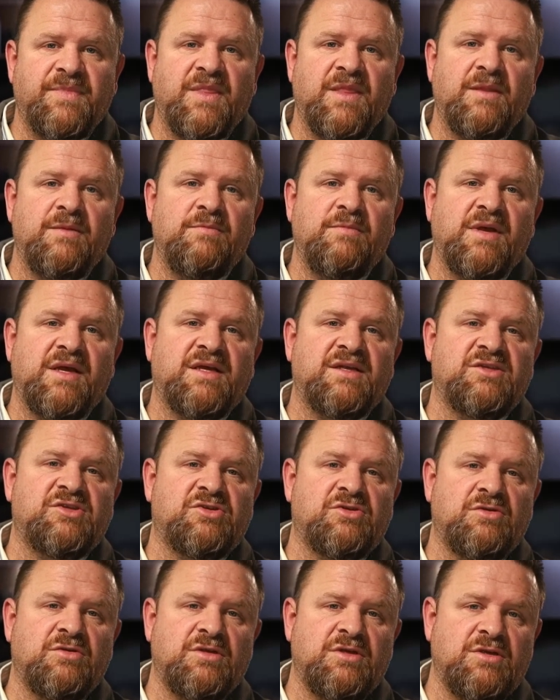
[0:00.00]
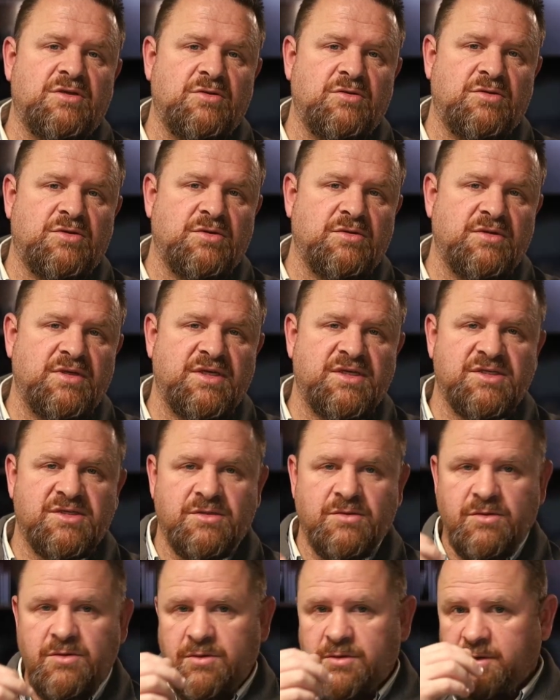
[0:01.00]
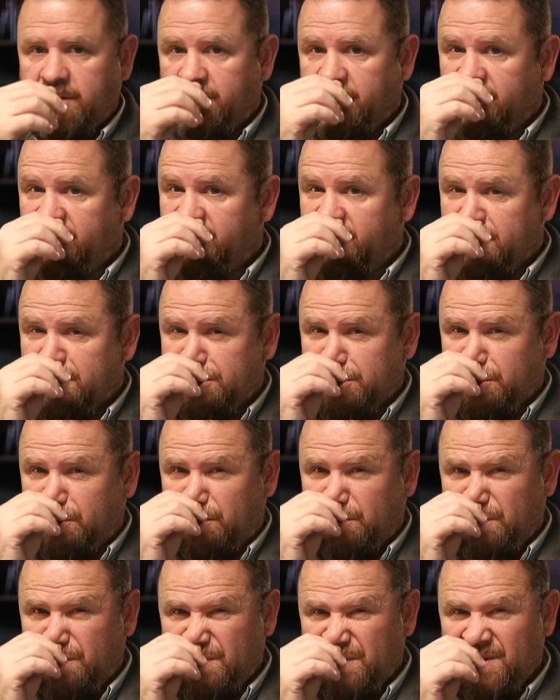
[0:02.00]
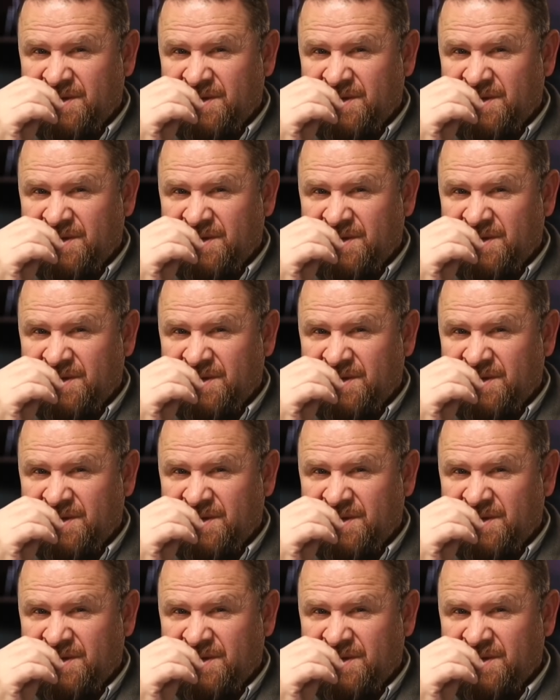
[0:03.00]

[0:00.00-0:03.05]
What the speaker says: making sure that you do this through a professional